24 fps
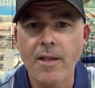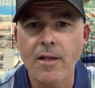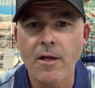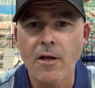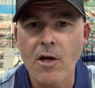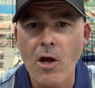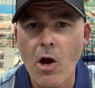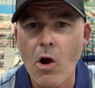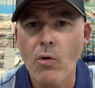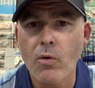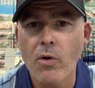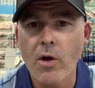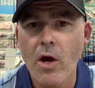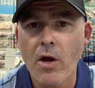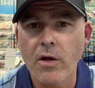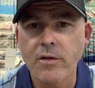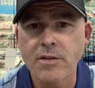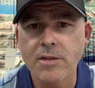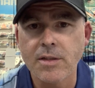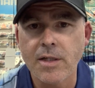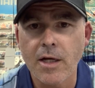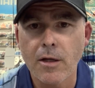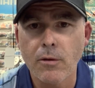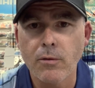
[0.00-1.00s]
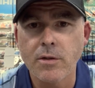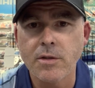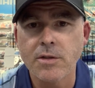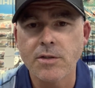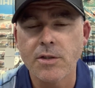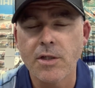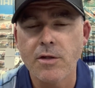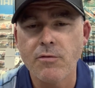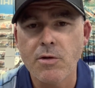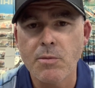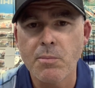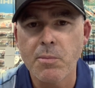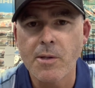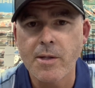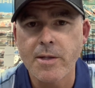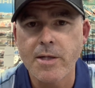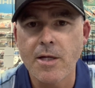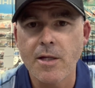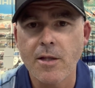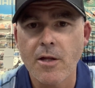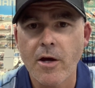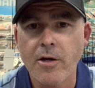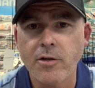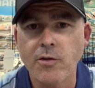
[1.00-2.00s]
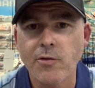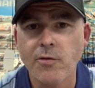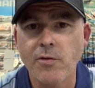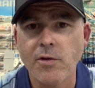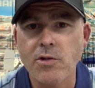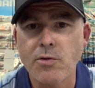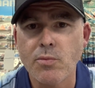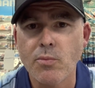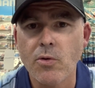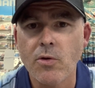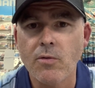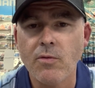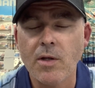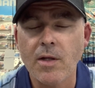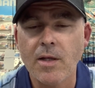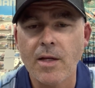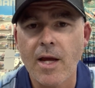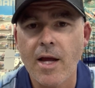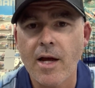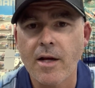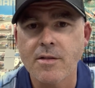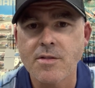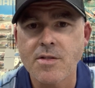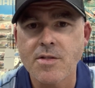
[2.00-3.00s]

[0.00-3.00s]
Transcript: The Gold Coast now receiving plenty of those fish moving down.